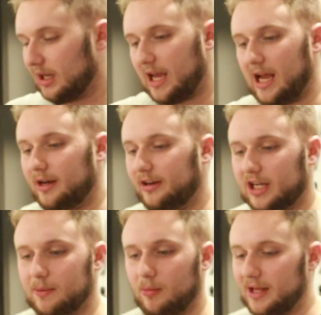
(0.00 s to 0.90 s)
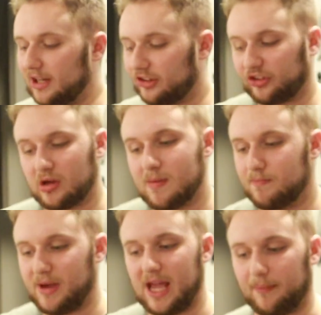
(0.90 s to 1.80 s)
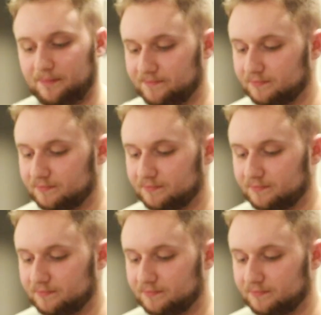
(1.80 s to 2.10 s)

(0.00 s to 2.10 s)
and in a couple minutes, bam.